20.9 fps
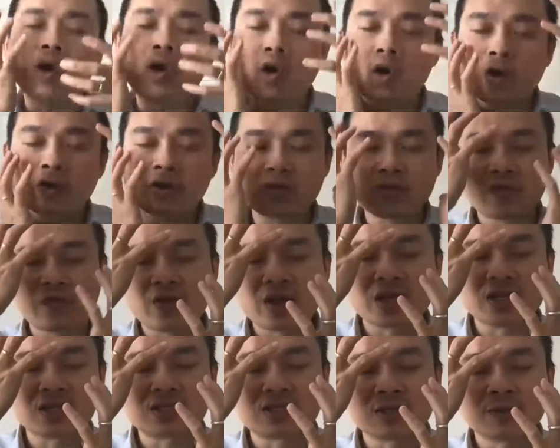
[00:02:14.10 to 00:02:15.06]
on the
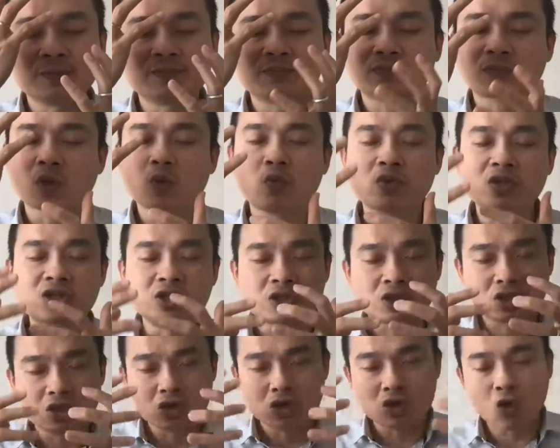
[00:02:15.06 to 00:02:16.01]
face, which
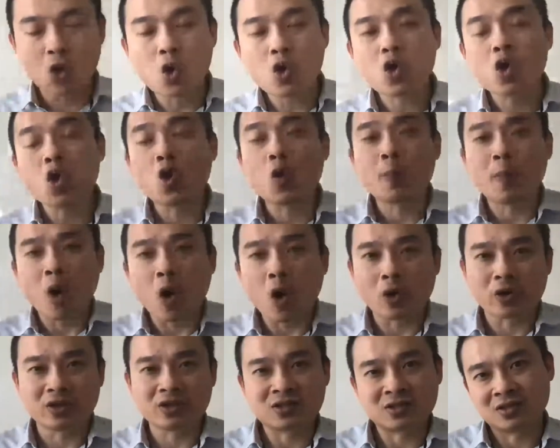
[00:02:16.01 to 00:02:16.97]
is local
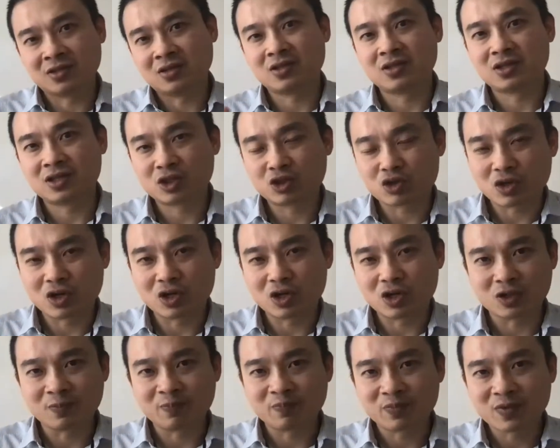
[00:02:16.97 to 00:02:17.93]
point
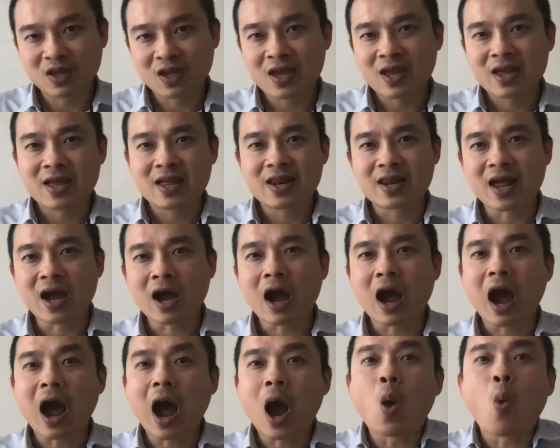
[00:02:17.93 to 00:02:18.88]
strategy.
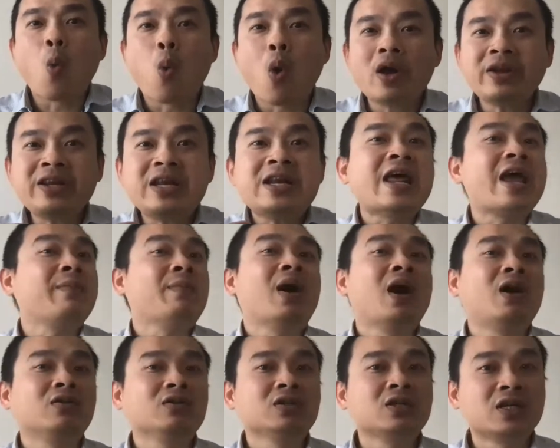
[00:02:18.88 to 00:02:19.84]
Now, I want to name
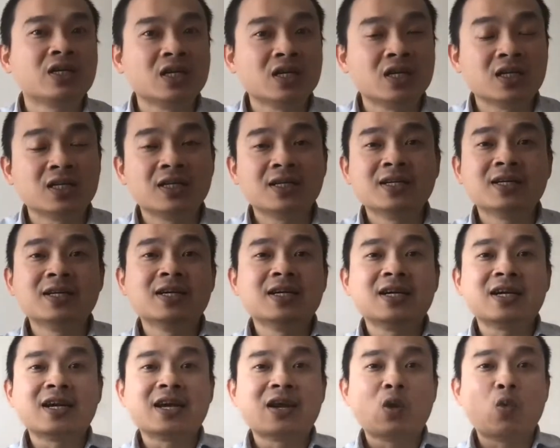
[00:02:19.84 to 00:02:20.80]
out here
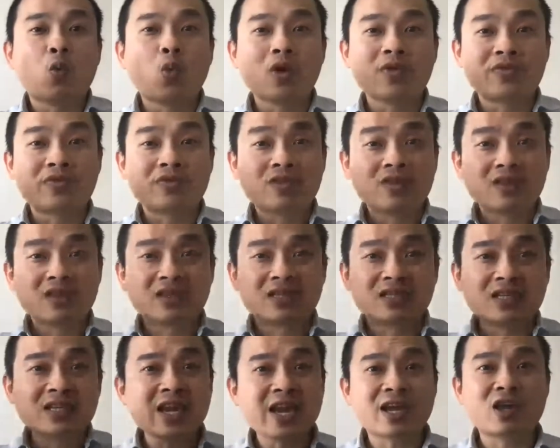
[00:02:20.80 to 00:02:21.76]
with
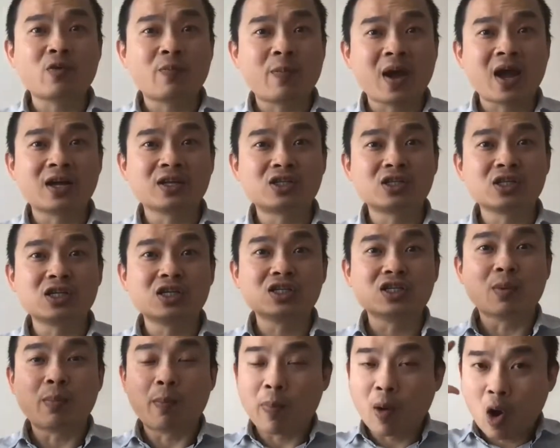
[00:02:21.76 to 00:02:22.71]
JiYi acupuncture,
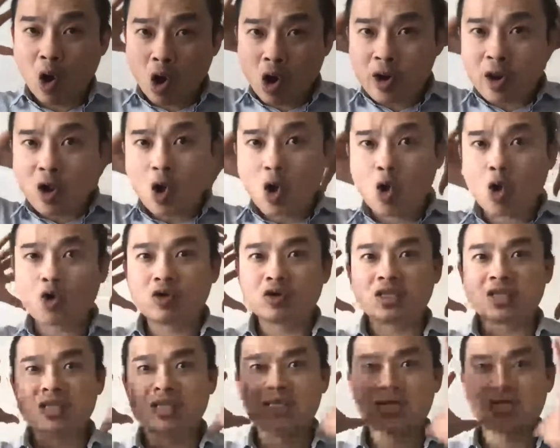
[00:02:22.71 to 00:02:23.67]
the point on
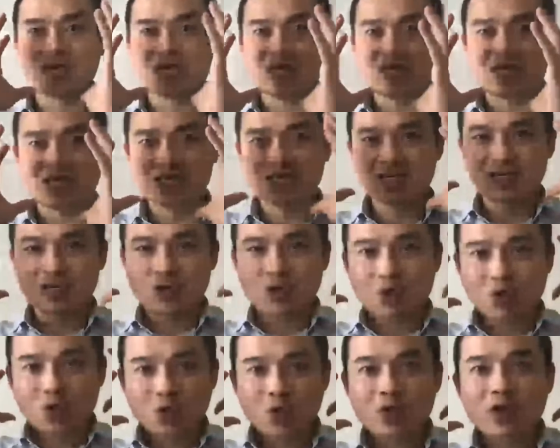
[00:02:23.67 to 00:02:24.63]
the head
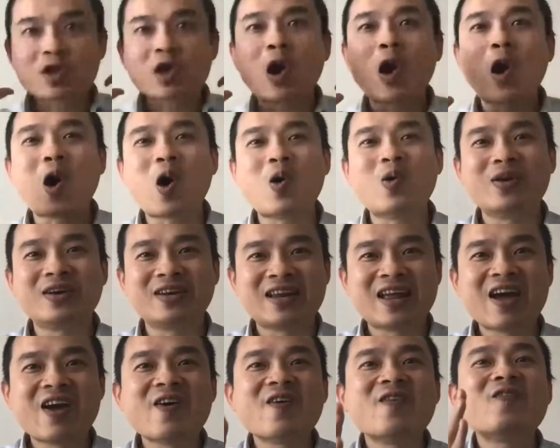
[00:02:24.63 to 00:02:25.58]
we call it
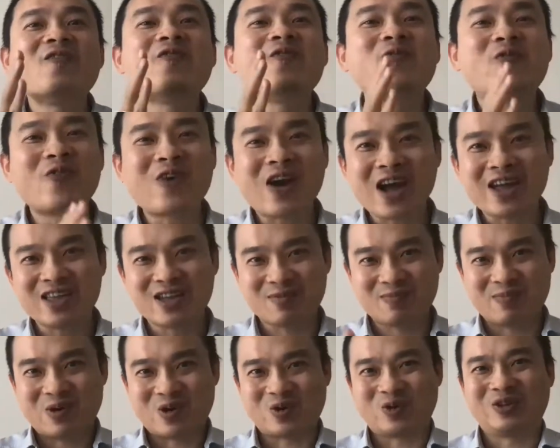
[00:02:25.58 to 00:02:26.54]
fire
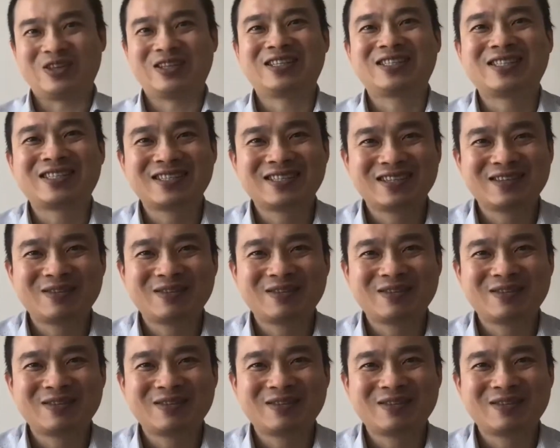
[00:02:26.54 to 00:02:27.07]
points,